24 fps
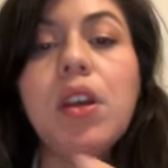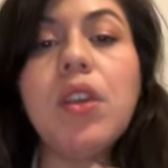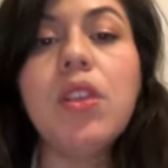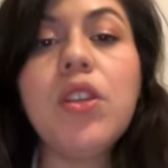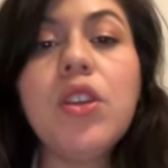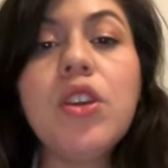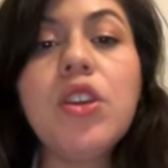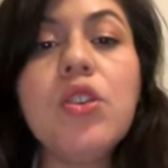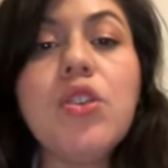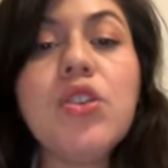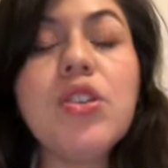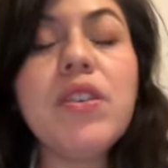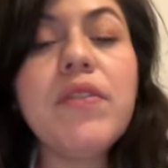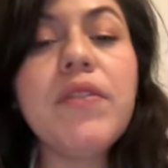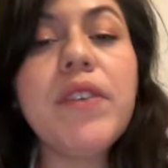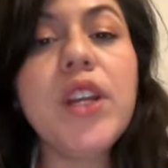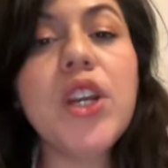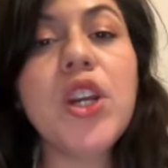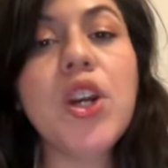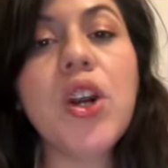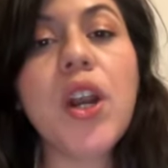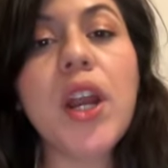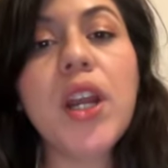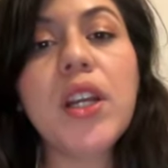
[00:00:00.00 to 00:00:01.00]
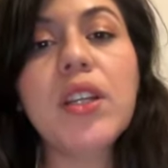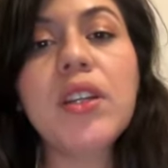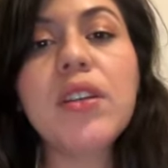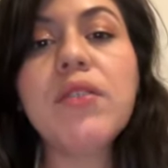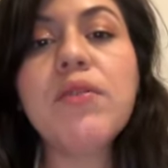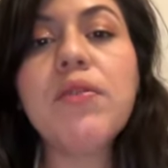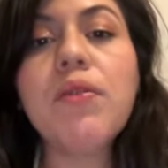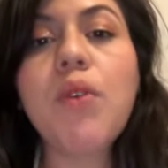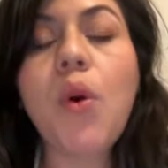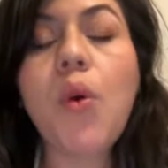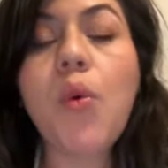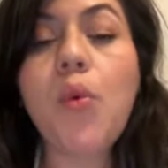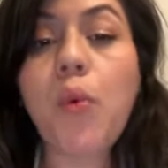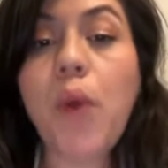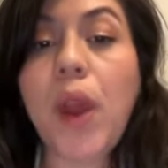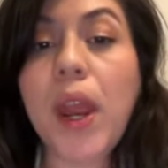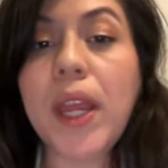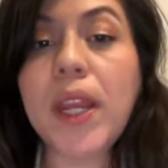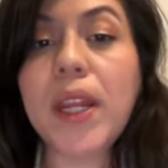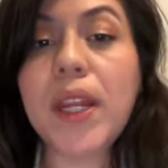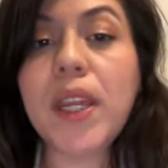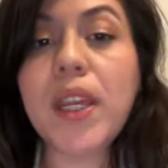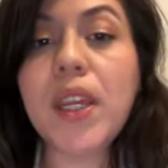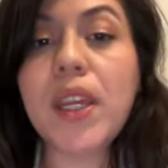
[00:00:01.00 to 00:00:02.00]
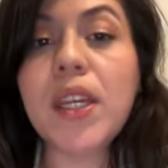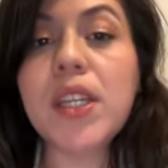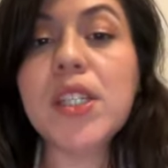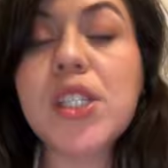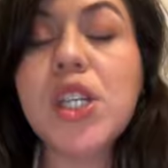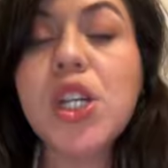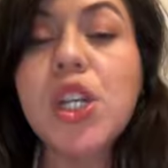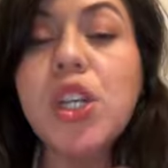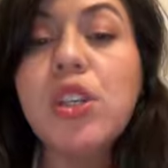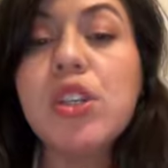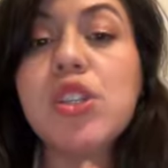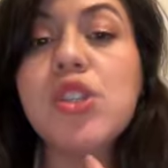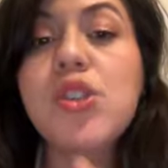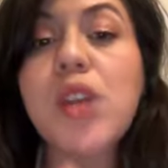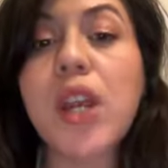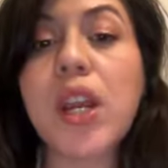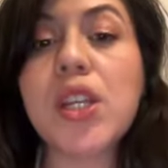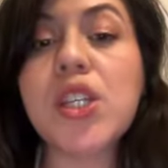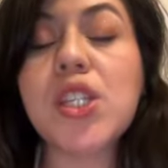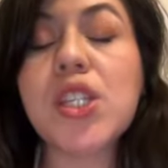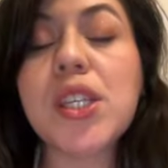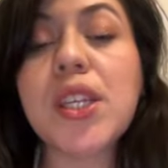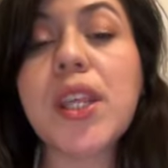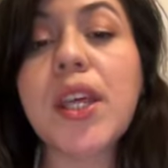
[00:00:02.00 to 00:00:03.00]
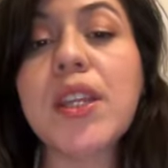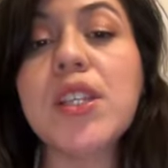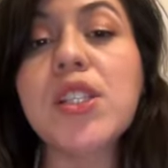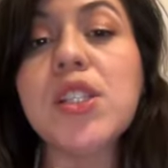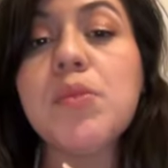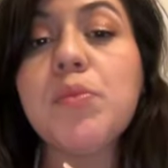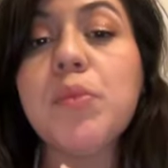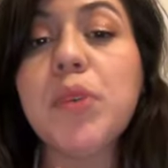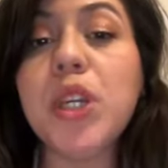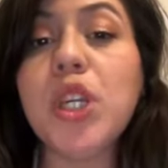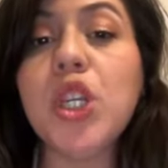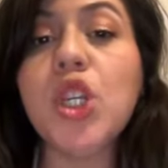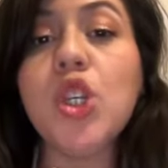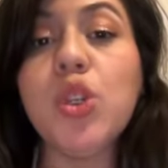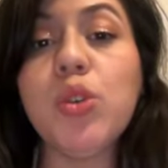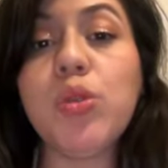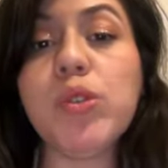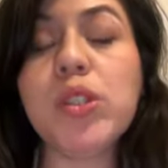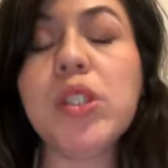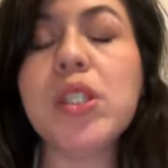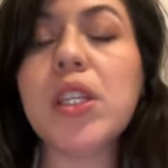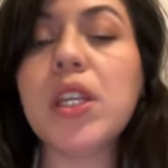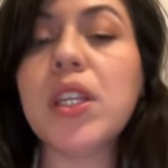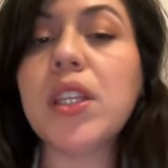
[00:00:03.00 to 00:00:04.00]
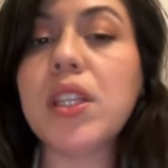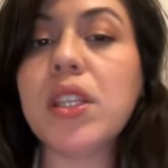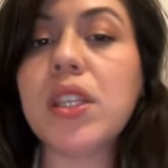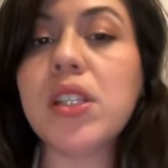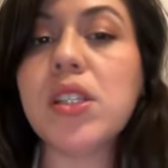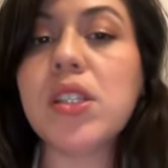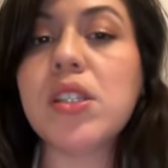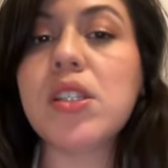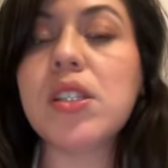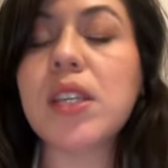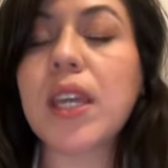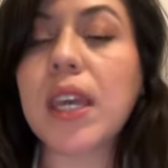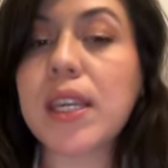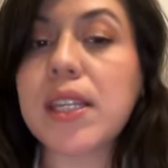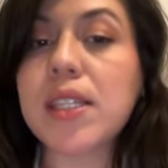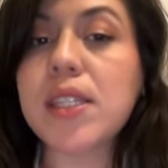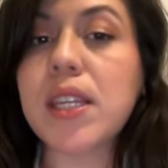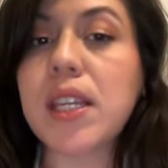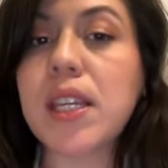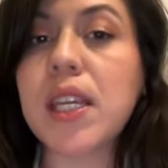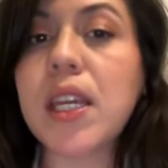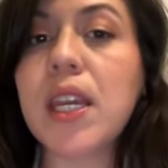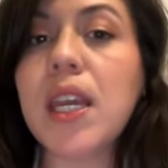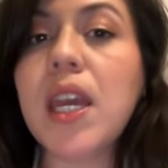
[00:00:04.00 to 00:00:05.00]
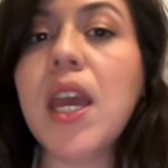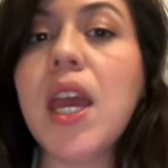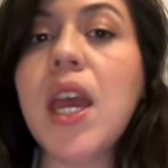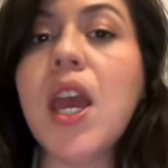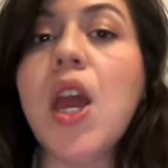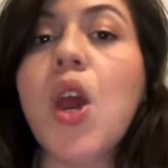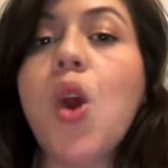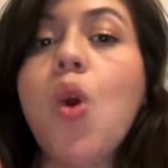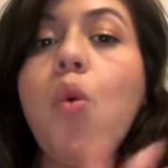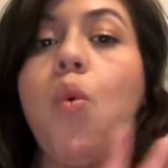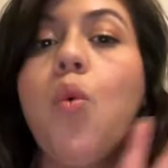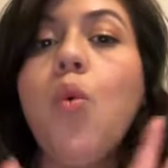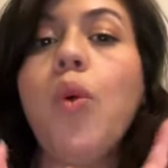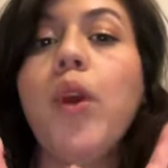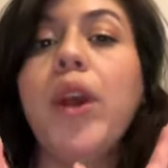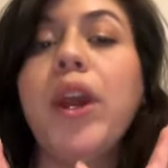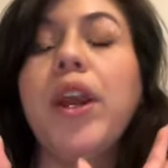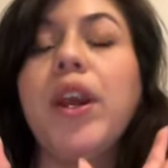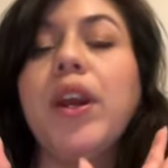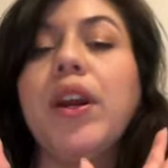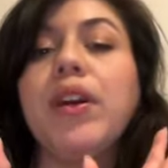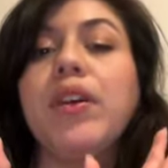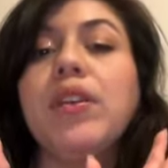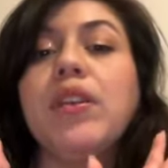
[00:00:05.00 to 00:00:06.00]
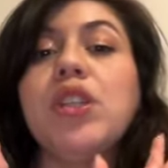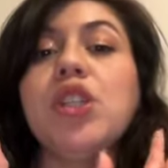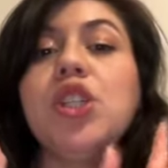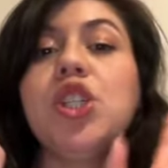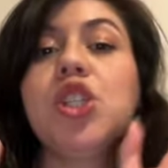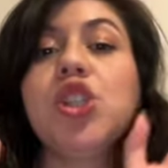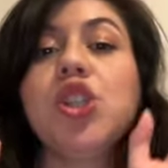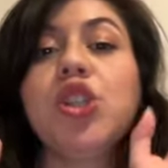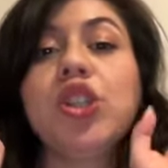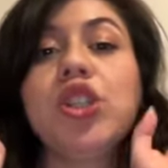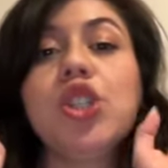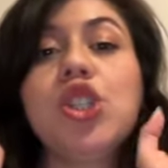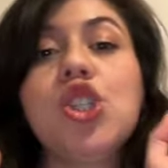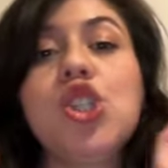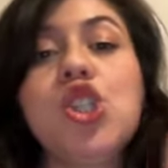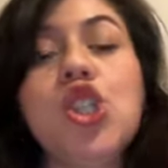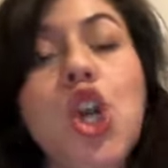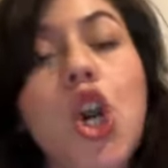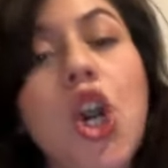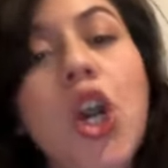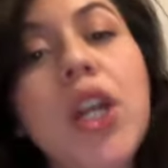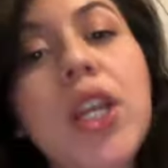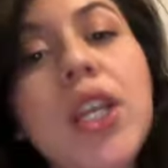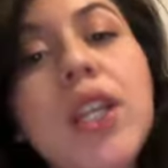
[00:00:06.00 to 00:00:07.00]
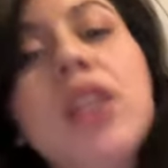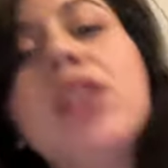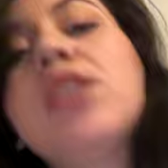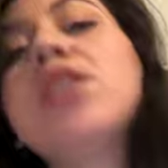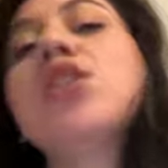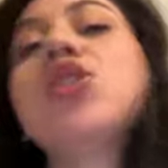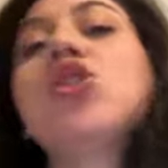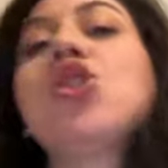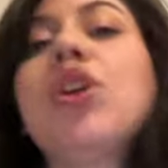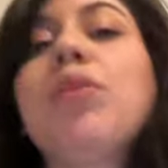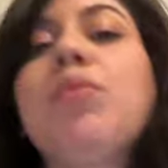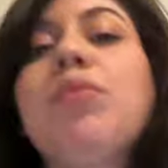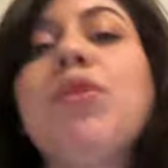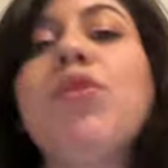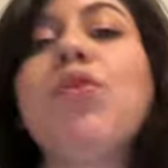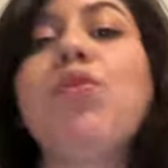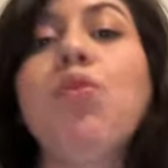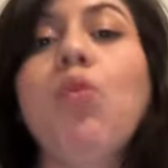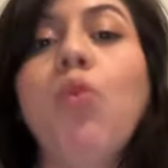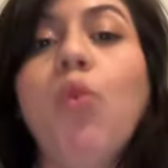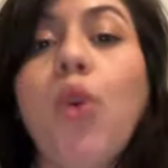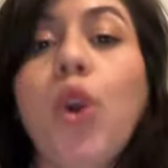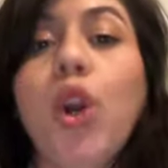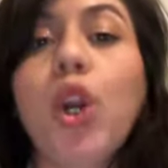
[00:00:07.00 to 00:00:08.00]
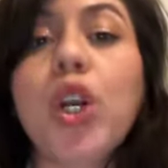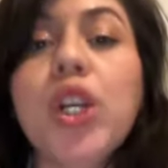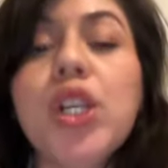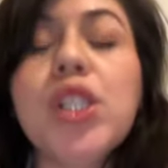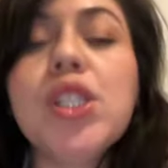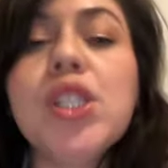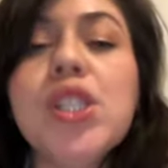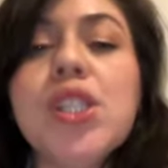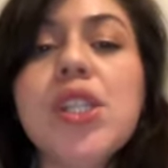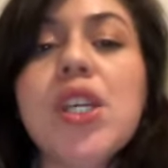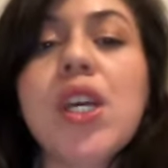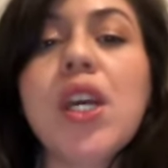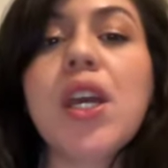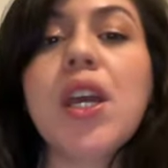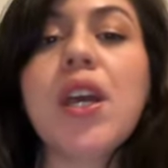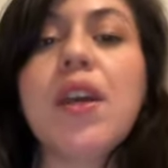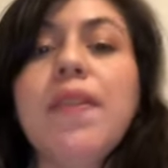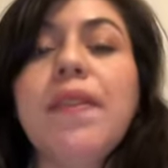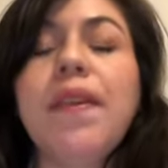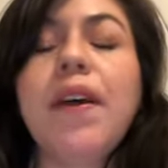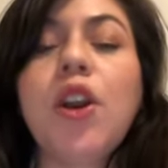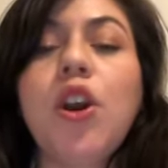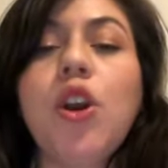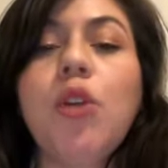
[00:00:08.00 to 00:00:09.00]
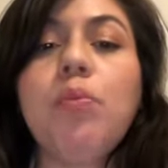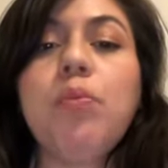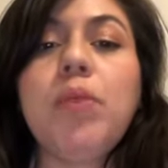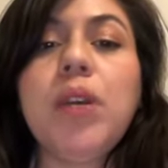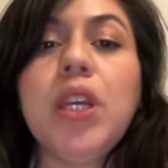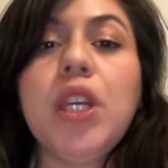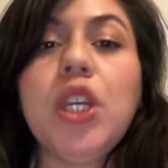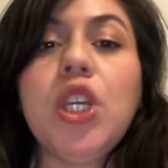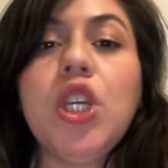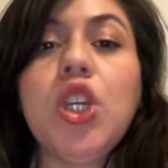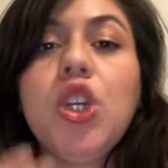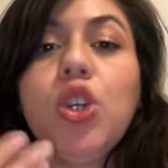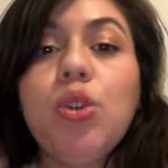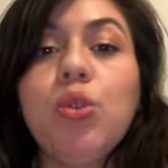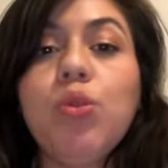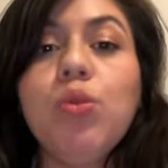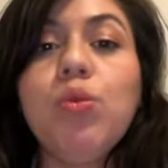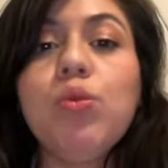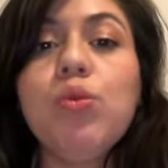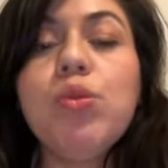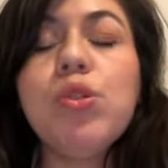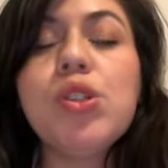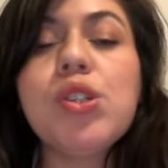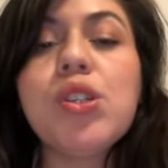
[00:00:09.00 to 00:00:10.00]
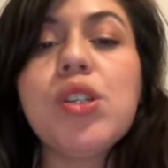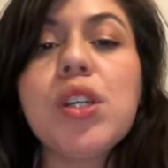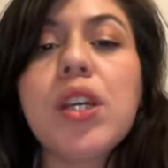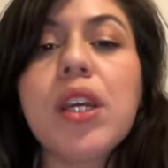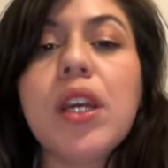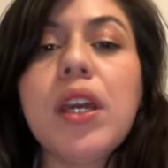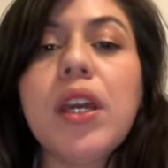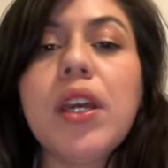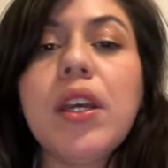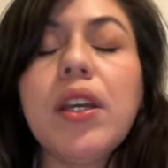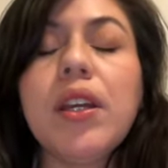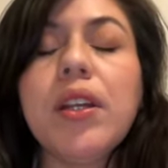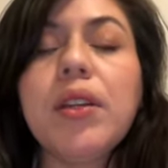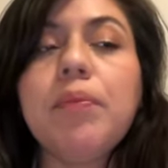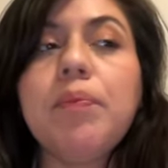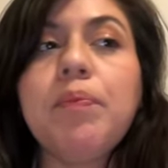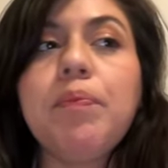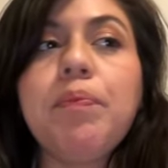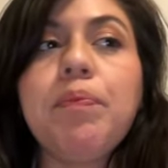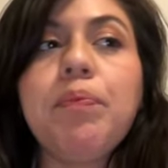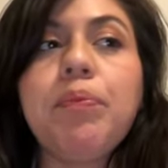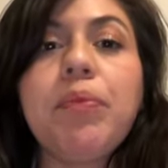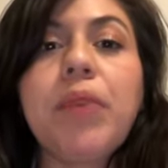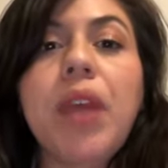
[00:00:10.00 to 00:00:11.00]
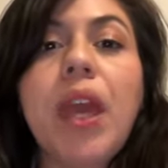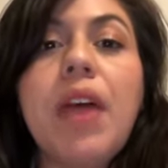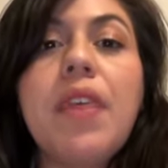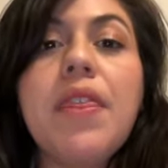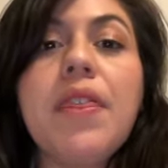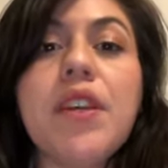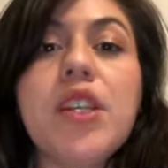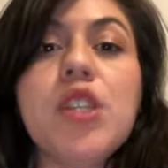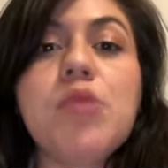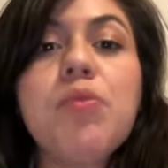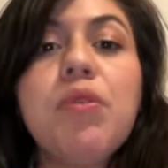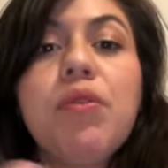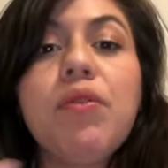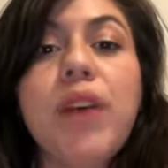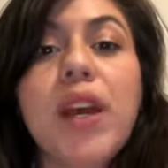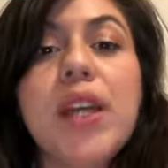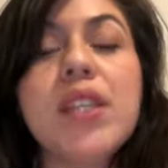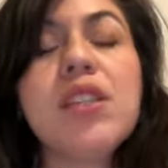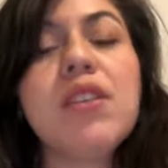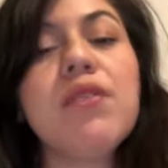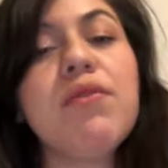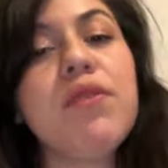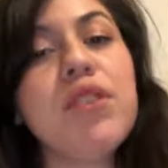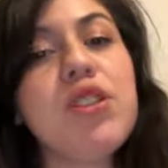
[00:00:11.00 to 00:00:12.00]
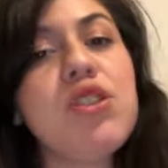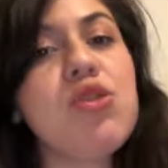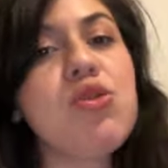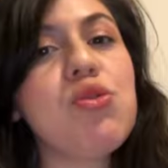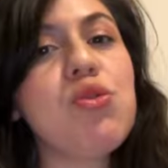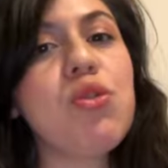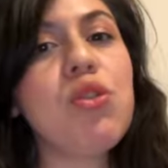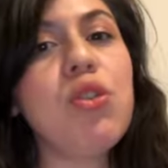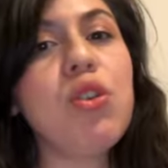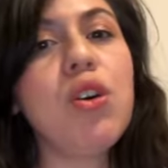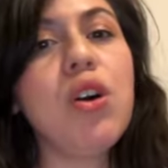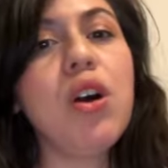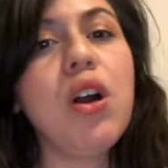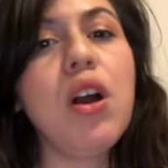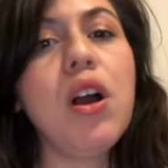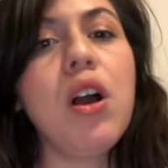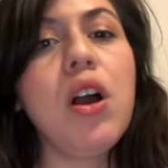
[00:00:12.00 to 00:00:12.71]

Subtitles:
The use of interactive writing another strategy that is being used in this case study, where the teacher is charting the descriptive words that are being used, and this provides a visual